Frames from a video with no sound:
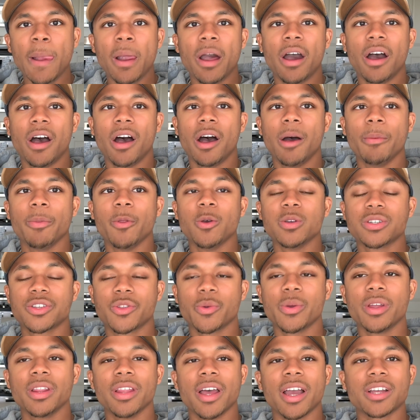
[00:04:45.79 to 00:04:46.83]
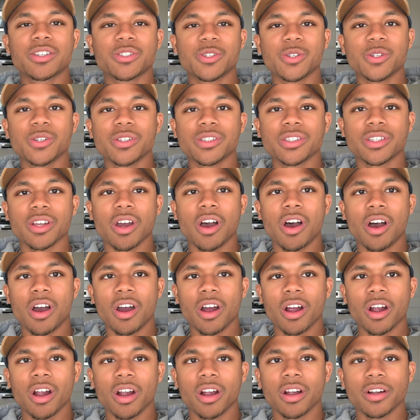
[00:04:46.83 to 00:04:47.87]
Those 3 lectures
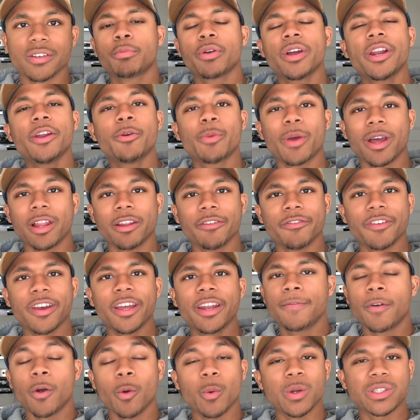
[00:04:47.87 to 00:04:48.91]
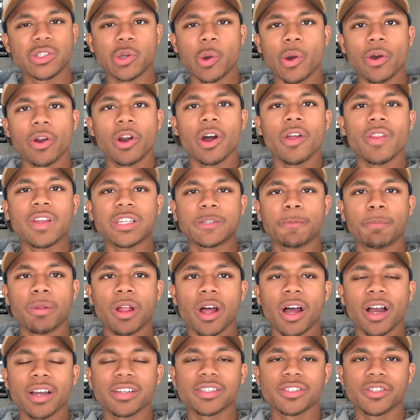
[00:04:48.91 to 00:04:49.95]
are pretty relevant for what's going on in this
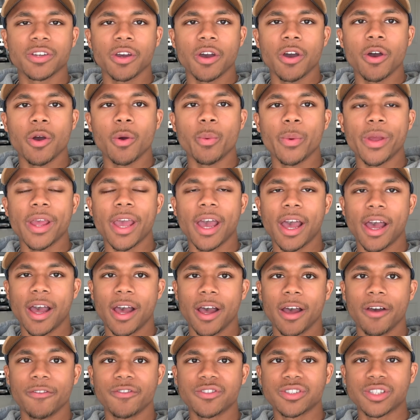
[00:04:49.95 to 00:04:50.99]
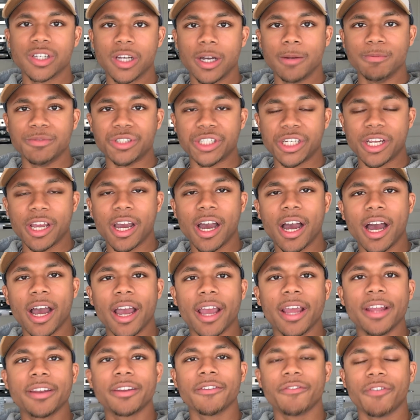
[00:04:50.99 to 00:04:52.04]
block. So we have some
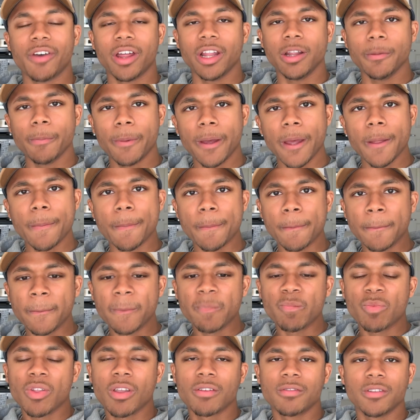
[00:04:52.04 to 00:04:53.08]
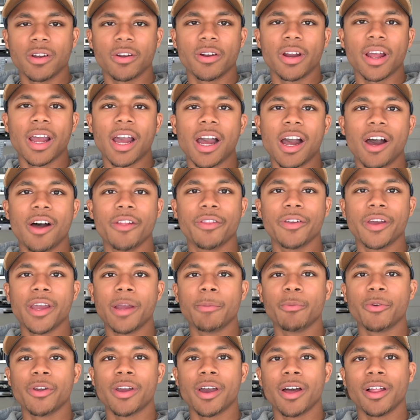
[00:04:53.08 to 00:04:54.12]
GI development. learning how the
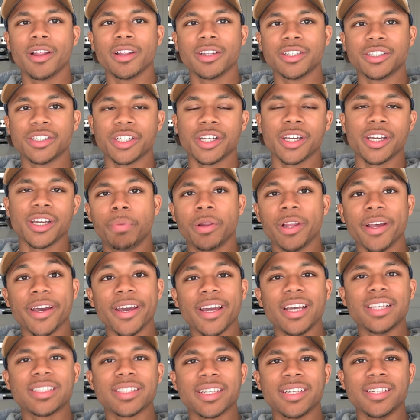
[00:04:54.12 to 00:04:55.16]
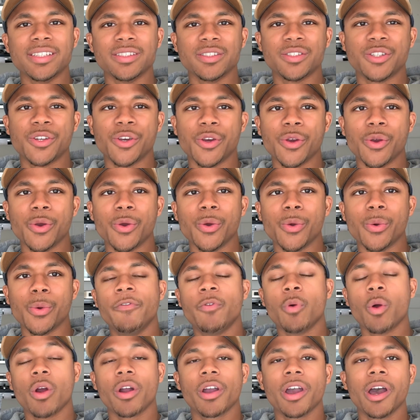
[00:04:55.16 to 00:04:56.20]
embryology plays into
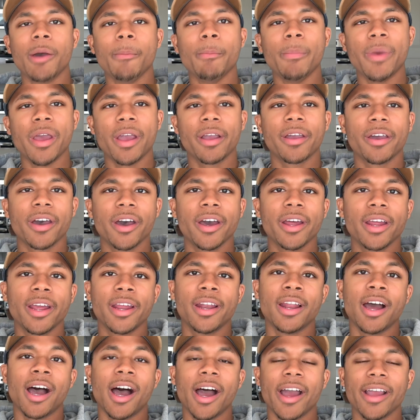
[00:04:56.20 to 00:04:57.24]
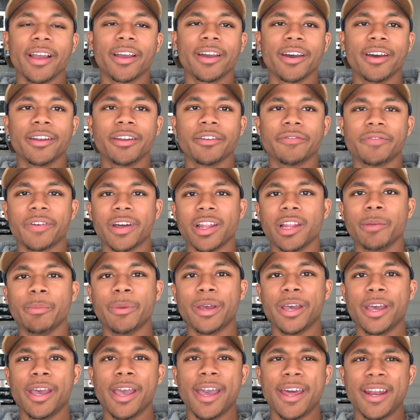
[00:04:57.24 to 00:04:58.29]
foregut, midgut, and hindgut
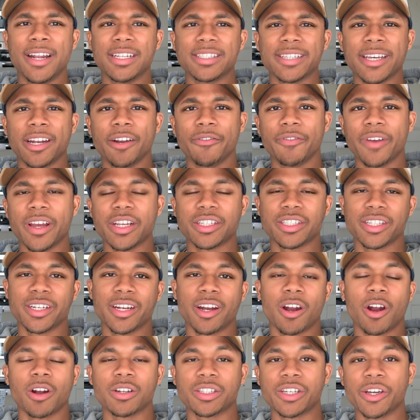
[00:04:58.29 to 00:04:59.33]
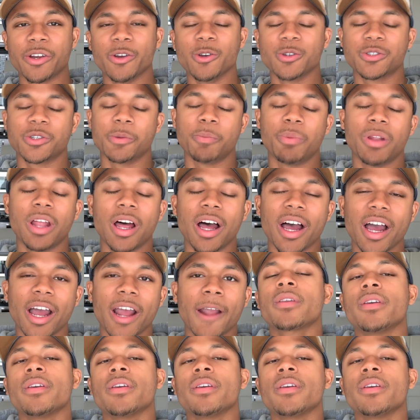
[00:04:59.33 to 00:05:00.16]
development and its innervation and arterial supply.